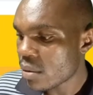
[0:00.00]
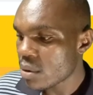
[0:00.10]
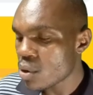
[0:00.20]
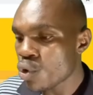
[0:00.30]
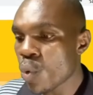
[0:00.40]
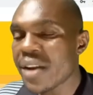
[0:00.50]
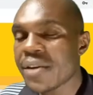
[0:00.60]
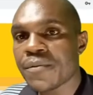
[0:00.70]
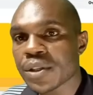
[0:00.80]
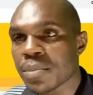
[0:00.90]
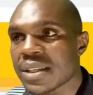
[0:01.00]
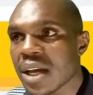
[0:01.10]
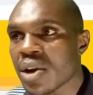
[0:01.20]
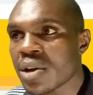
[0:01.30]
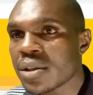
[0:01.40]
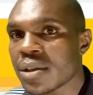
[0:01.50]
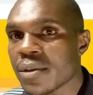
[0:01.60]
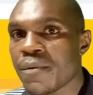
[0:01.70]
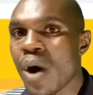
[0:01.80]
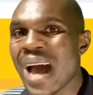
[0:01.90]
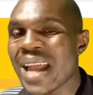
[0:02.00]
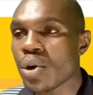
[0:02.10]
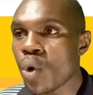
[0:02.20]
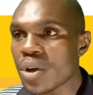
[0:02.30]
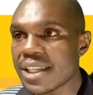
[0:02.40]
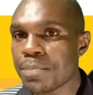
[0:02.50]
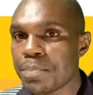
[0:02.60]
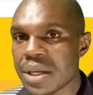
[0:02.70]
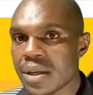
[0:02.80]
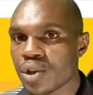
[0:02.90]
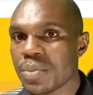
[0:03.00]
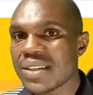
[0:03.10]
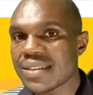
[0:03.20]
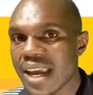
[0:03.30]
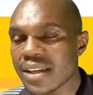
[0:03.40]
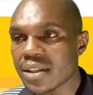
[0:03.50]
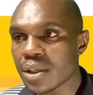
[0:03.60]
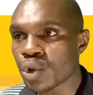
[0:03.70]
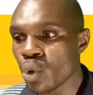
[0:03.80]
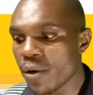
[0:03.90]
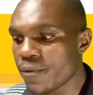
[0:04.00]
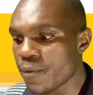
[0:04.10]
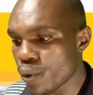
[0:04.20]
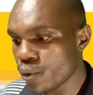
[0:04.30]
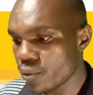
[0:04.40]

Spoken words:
You wait for some seconds for an OTP to be sent to your phone.